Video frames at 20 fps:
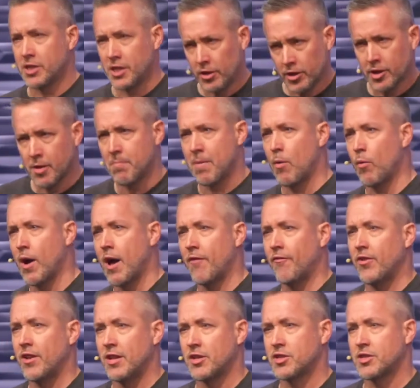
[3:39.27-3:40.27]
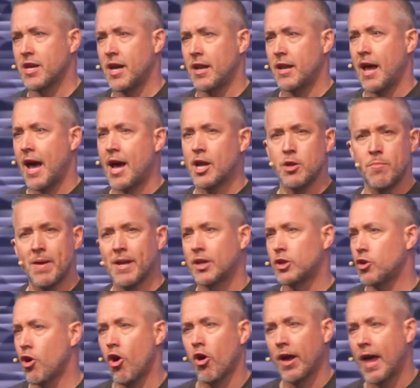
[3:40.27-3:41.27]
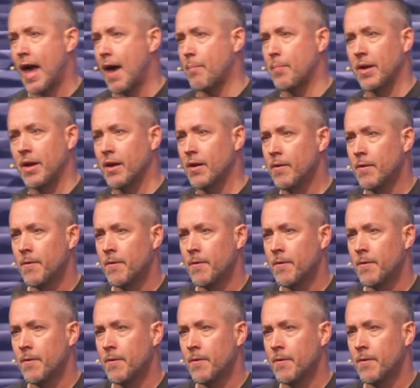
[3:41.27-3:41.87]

He looked at my wife and he said, How do you make a dog happy?